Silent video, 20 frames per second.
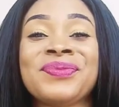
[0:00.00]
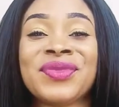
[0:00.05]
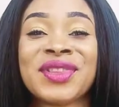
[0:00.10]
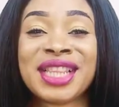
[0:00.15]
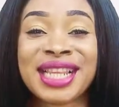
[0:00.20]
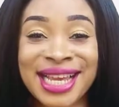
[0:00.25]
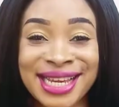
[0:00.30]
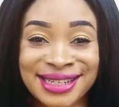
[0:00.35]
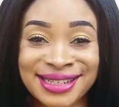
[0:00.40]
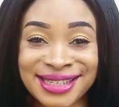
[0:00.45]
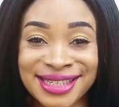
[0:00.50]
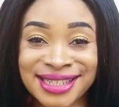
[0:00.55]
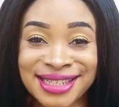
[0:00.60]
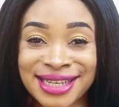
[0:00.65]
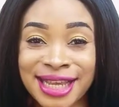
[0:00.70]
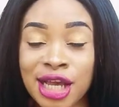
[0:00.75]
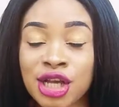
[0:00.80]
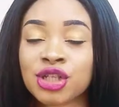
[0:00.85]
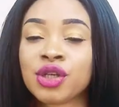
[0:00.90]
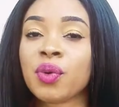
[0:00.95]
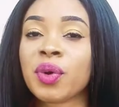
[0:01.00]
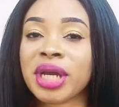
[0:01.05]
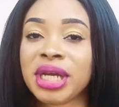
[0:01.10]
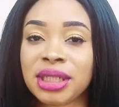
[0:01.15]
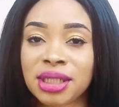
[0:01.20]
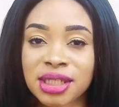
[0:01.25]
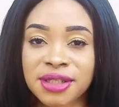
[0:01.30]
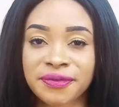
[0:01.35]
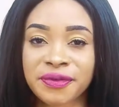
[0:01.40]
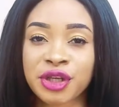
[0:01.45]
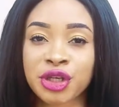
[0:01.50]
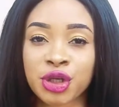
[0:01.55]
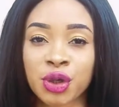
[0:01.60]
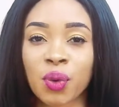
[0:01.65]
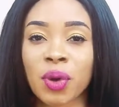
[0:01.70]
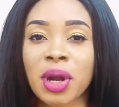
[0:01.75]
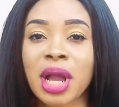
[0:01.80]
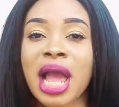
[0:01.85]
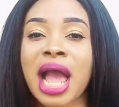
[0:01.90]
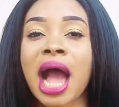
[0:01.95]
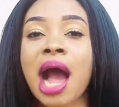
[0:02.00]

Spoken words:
ladies, so in this video,